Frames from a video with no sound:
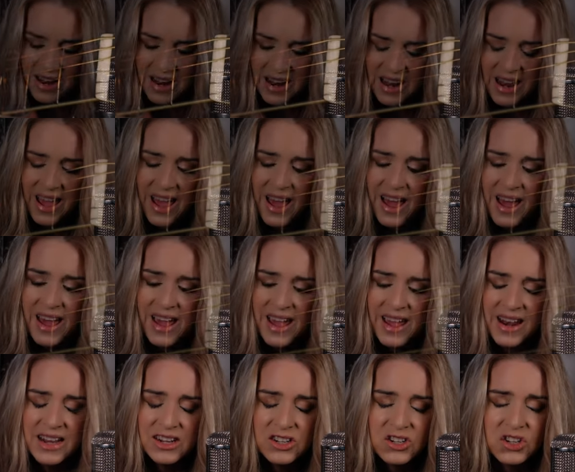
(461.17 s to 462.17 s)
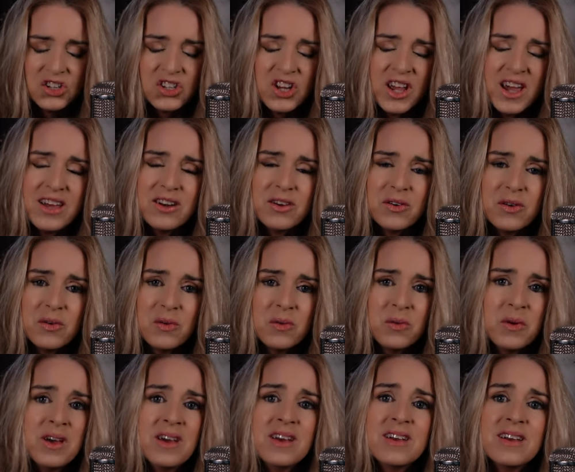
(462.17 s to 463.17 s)
a light and shadow
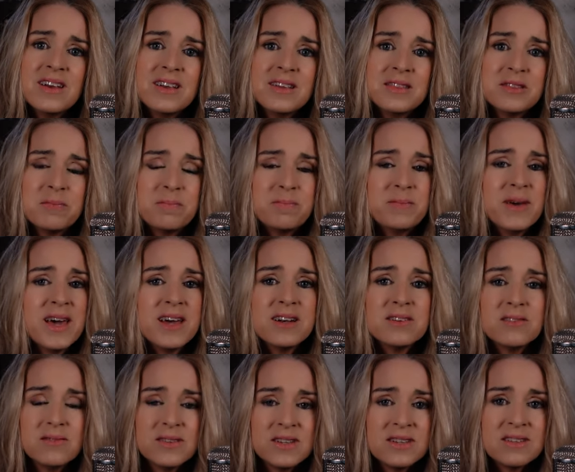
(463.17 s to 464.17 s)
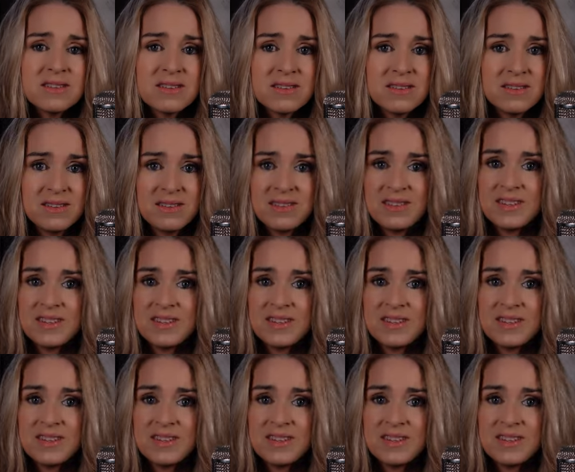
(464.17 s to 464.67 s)
when the batteries are